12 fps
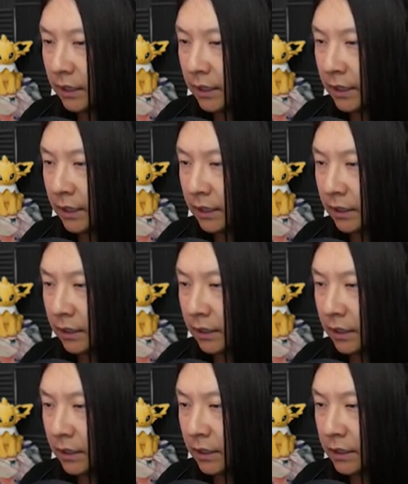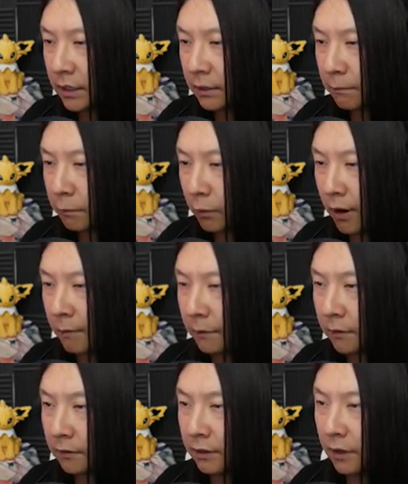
get it into the proper...